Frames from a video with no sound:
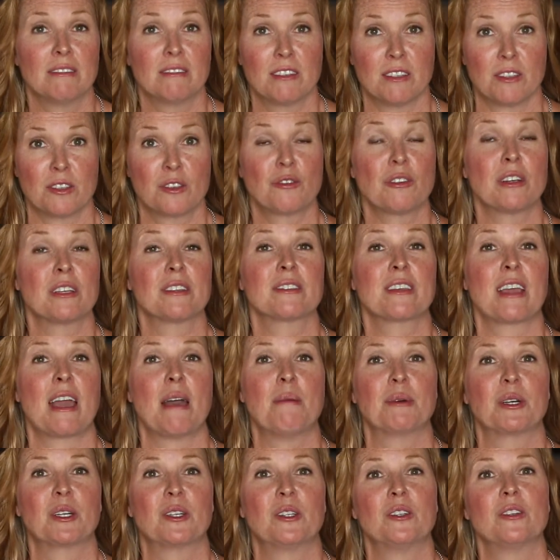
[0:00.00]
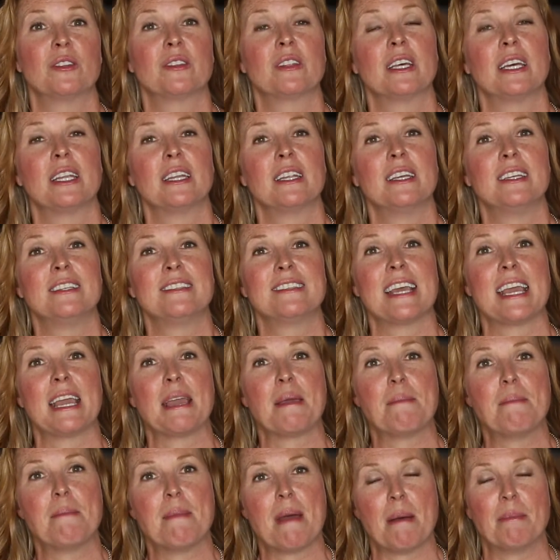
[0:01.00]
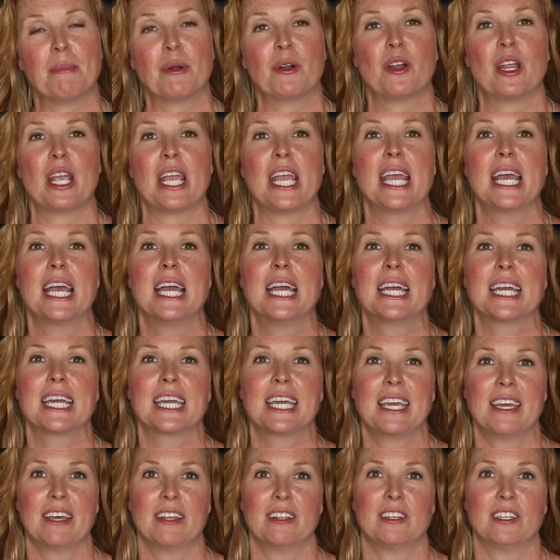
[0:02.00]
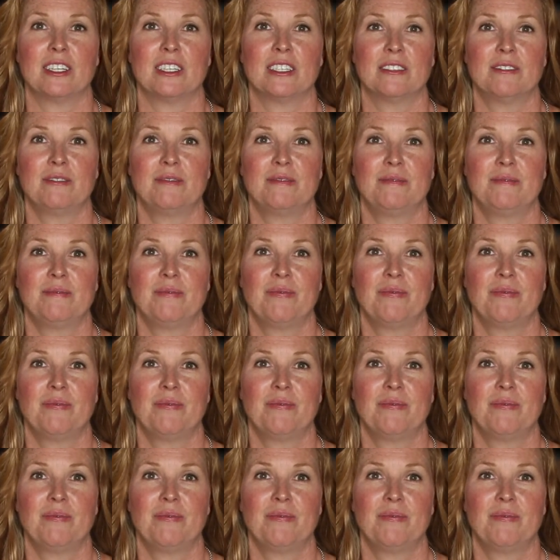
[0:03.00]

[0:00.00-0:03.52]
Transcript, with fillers: the stress chemical that is a memory killer.